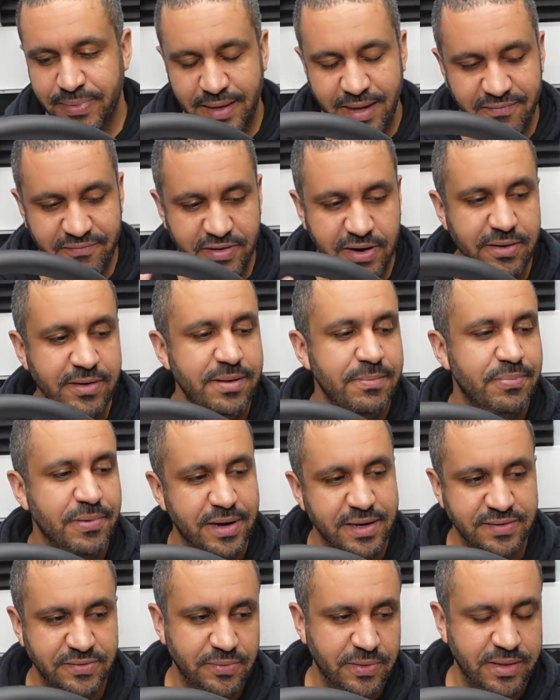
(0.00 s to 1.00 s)
I'm very
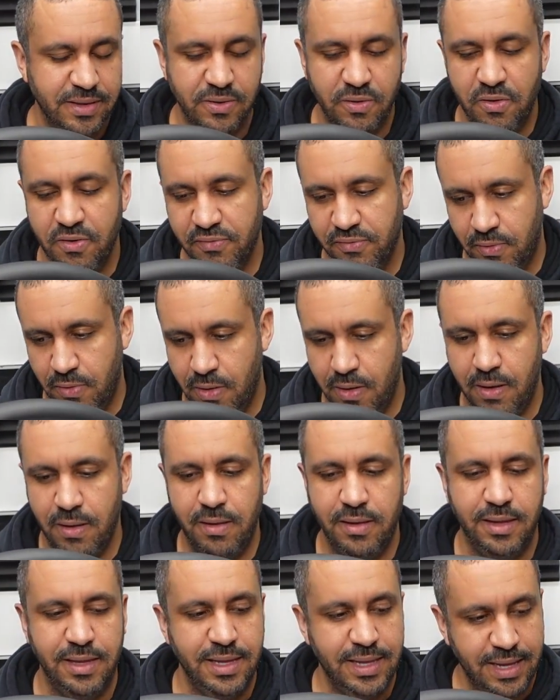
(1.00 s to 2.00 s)
impressed with it
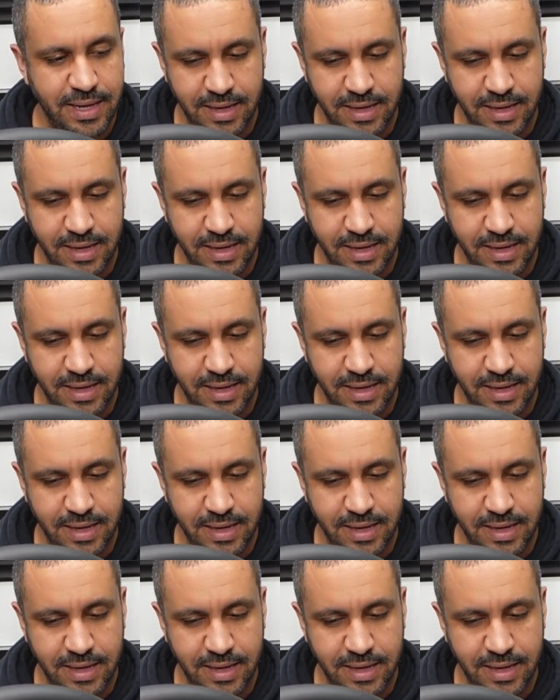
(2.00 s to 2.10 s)
overall.